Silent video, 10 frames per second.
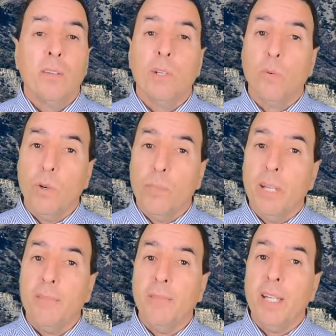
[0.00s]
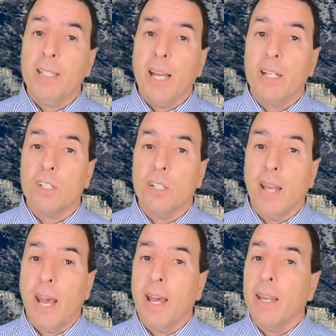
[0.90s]
there will be a fee attached to
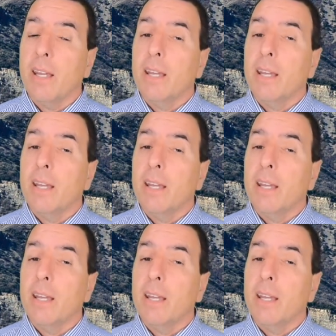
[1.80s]
that.